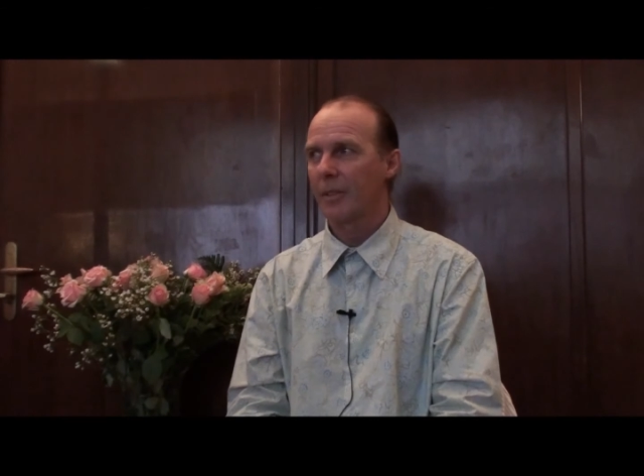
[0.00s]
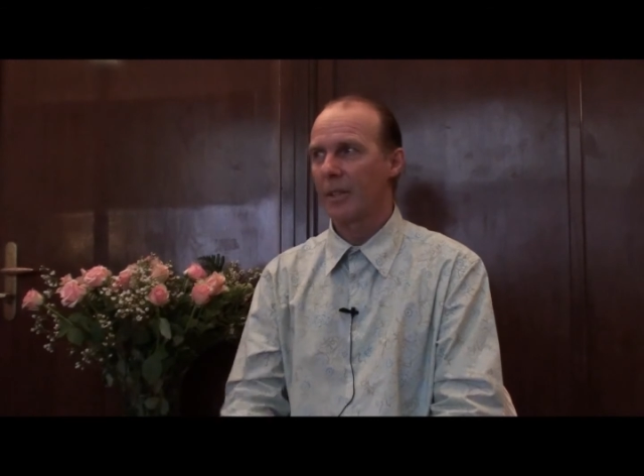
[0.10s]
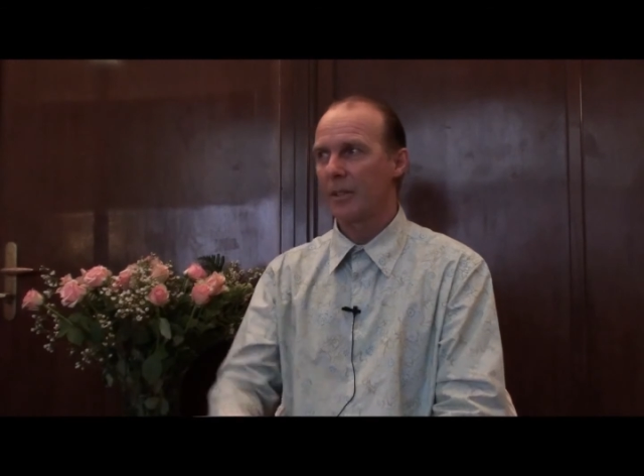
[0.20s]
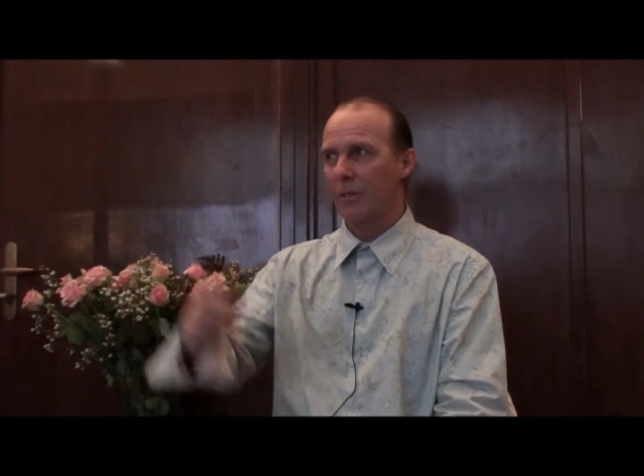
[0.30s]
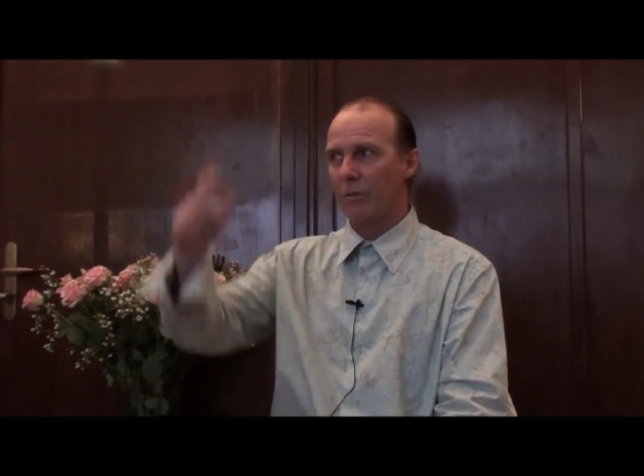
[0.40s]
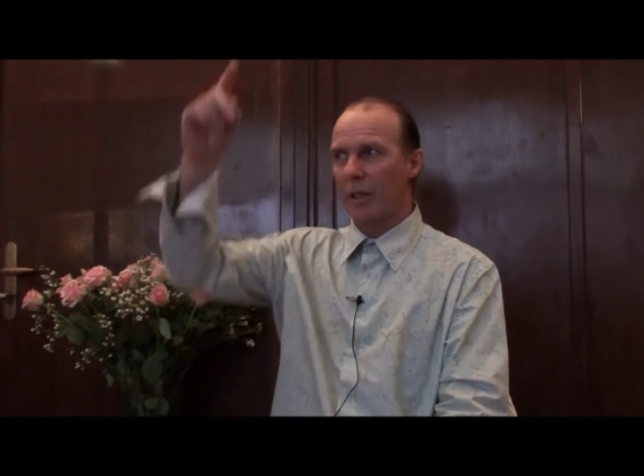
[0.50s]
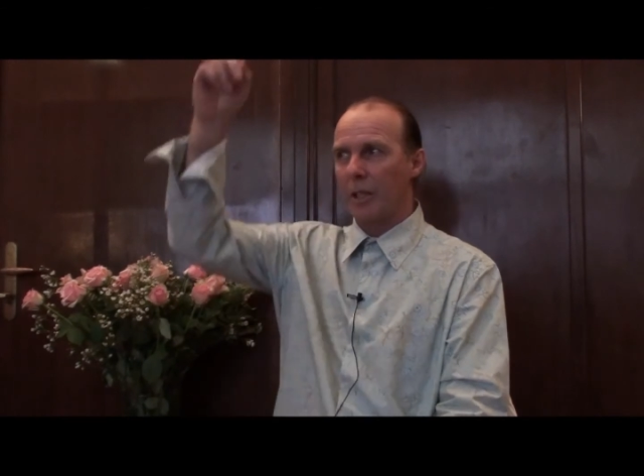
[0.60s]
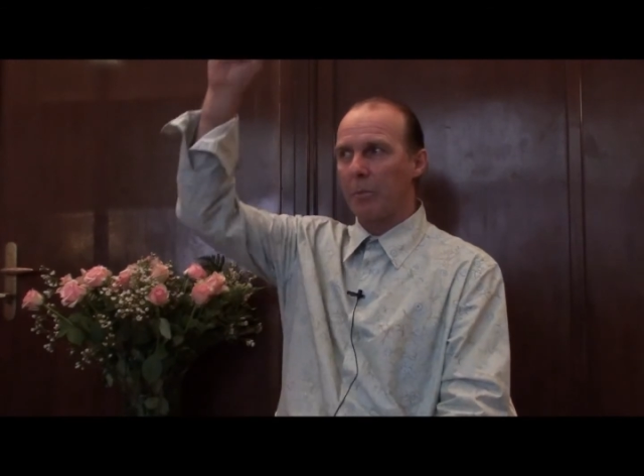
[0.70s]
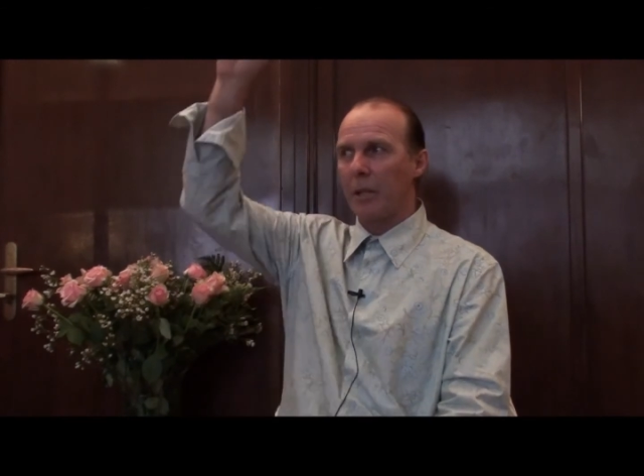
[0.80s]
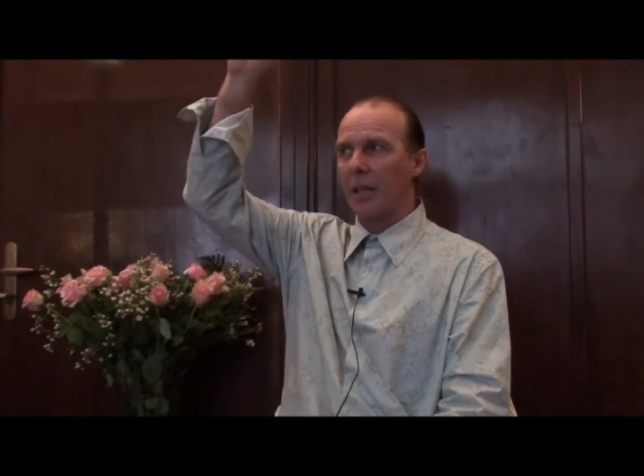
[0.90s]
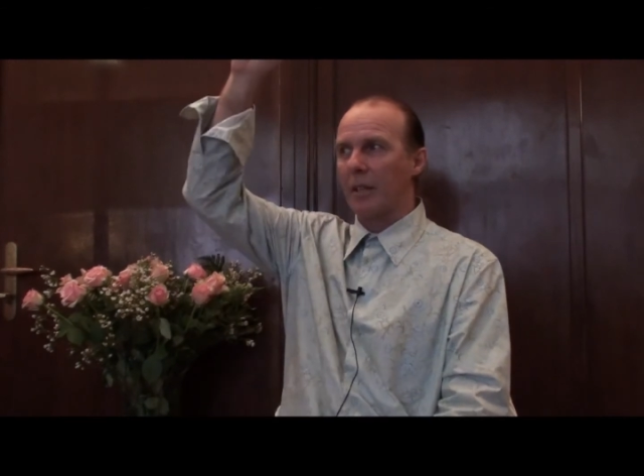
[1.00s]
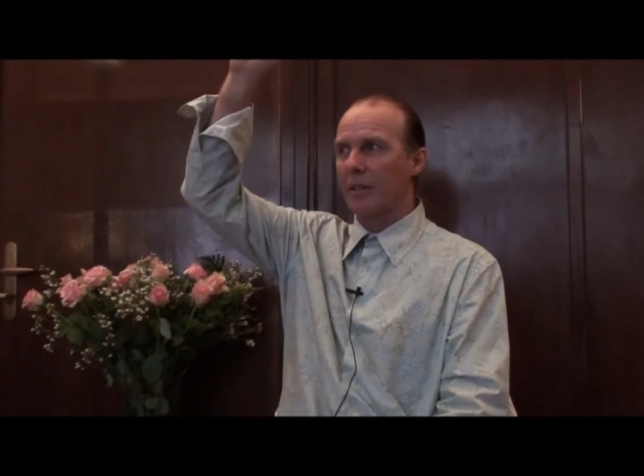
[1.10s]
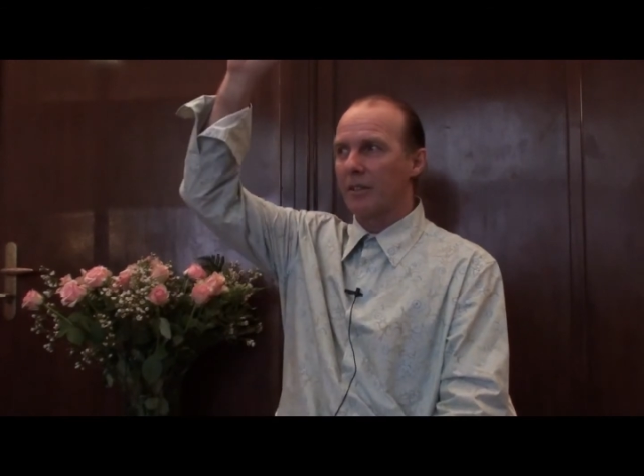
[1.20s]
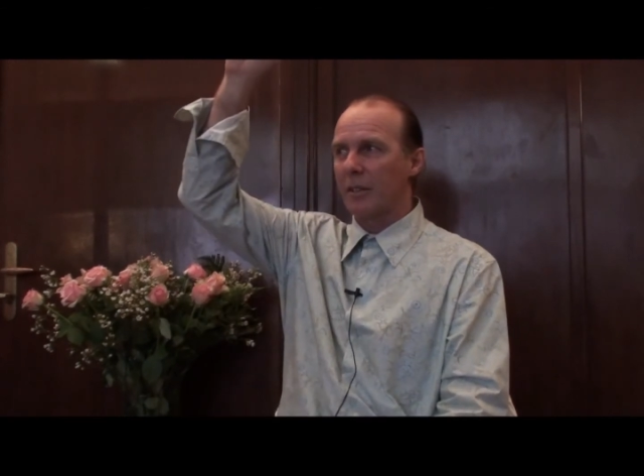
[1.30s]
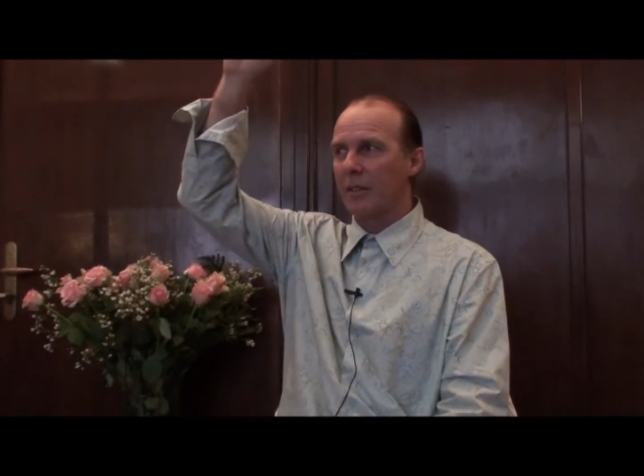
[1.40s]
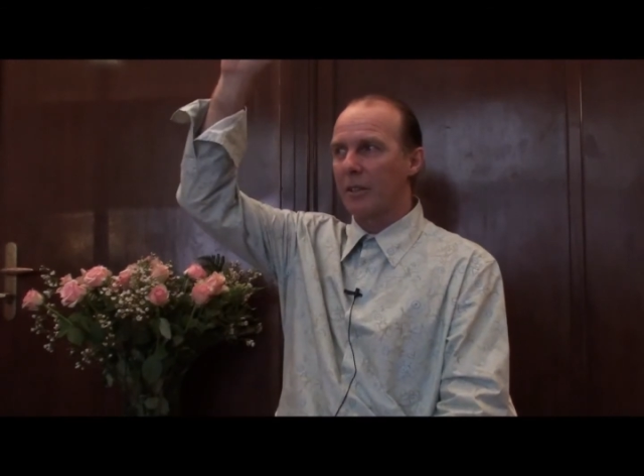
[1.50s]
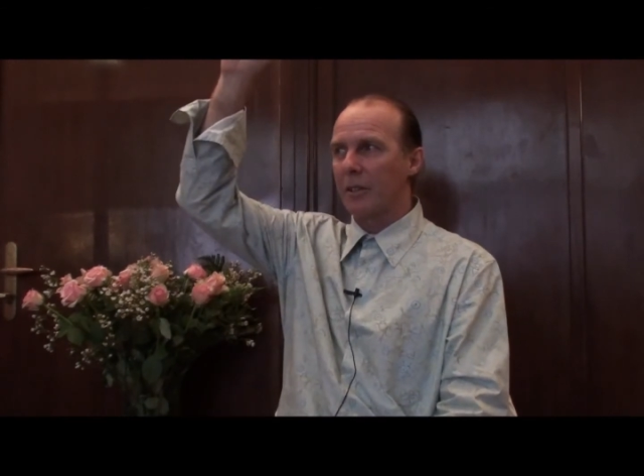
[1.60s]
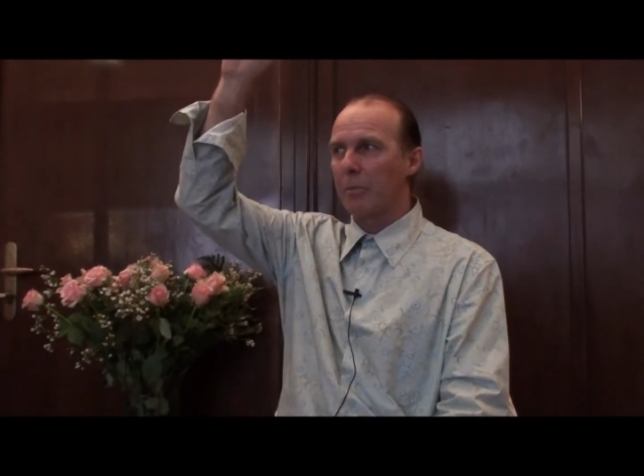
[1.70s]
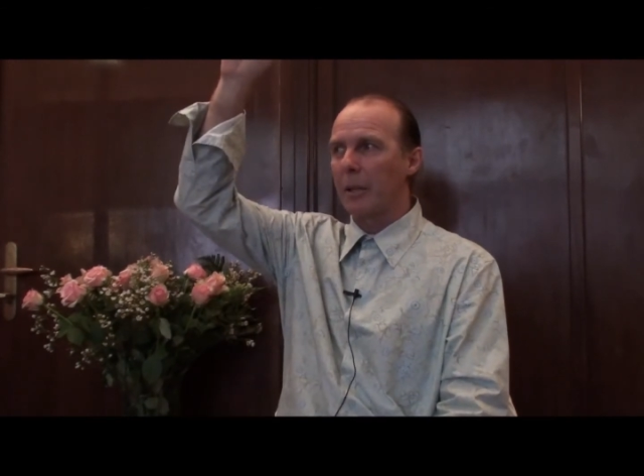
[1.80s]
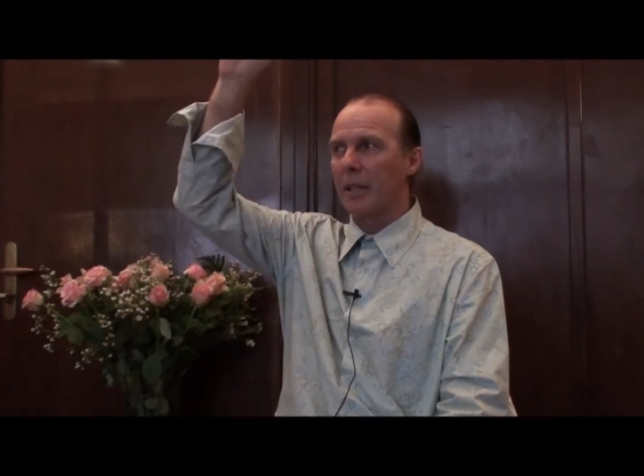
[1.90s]
This is right up here, on
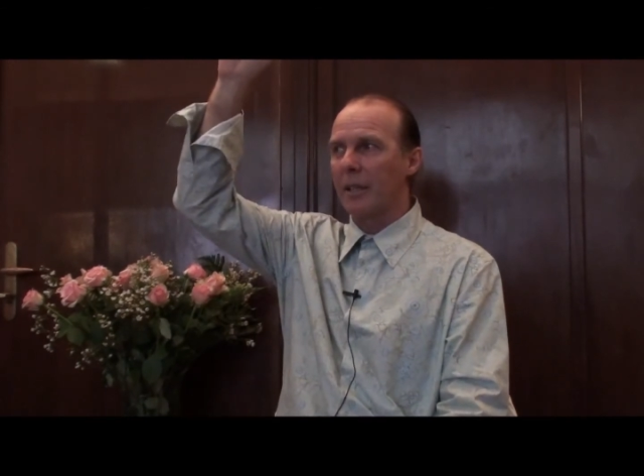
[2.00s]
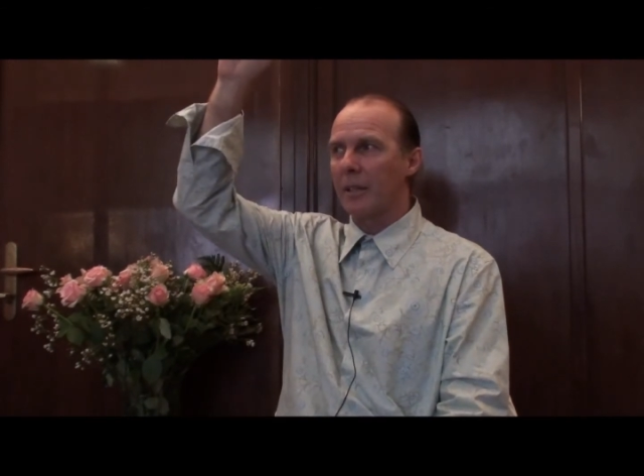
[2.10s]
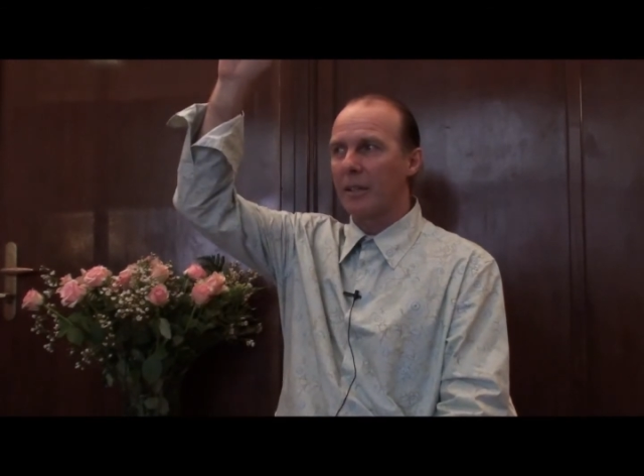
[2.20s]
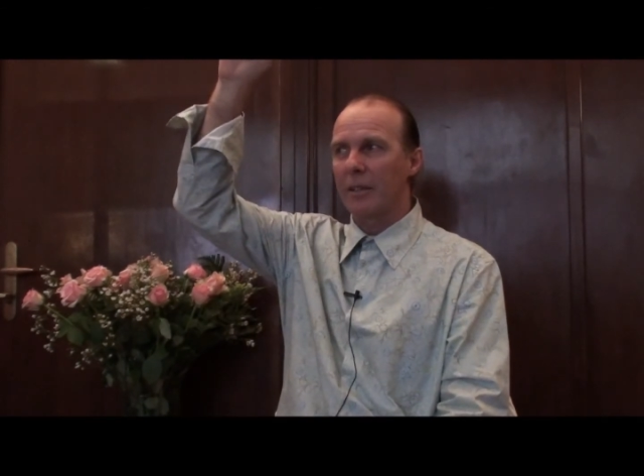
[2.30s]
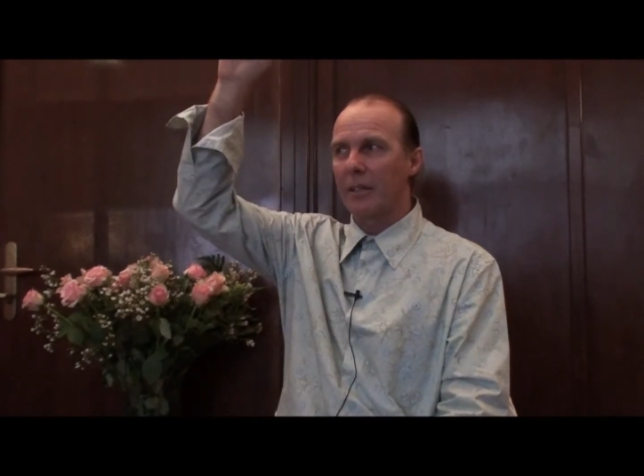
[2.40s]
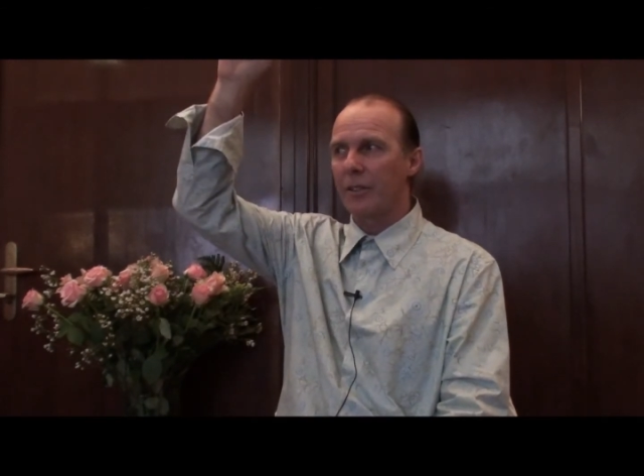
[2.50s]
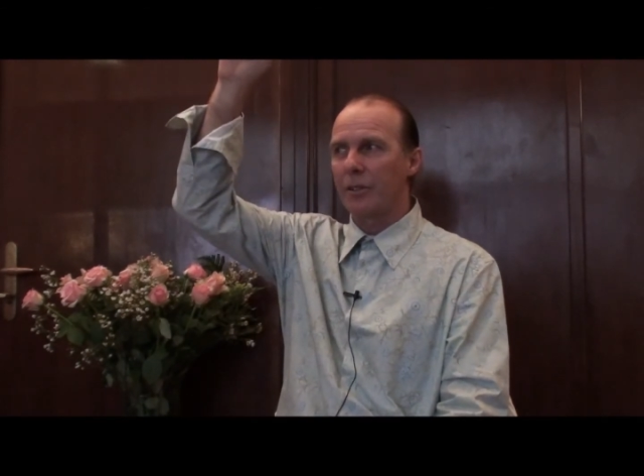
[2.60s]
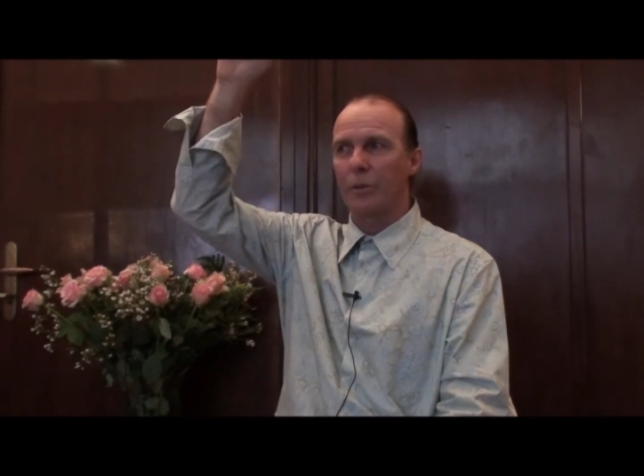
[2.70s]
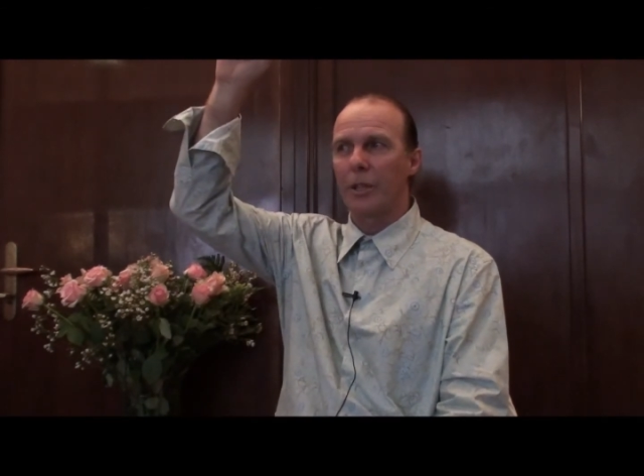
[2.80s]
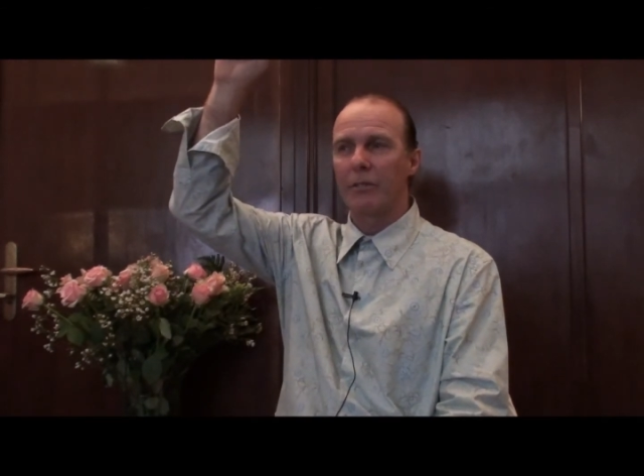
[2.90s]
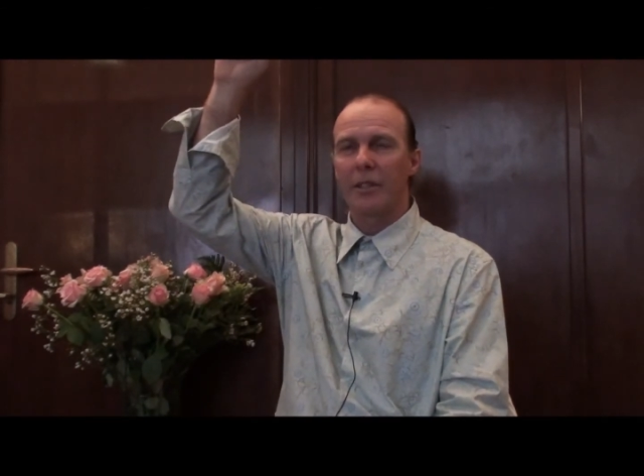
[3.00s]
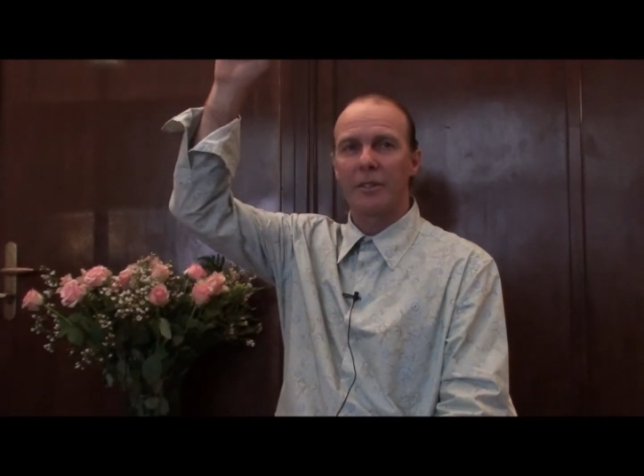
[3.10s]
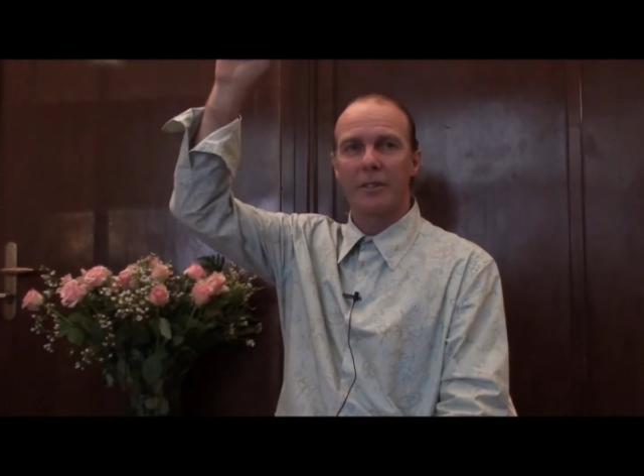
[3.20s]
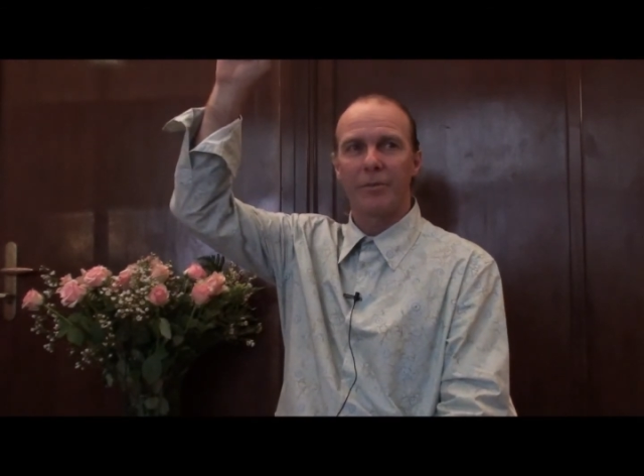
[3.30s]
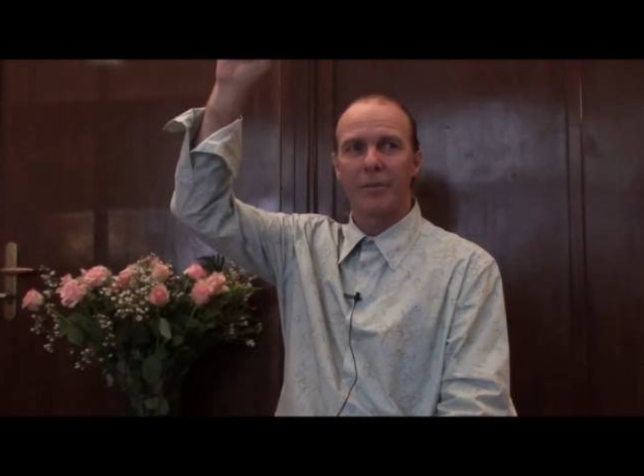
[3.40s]
the peak. This is all there is.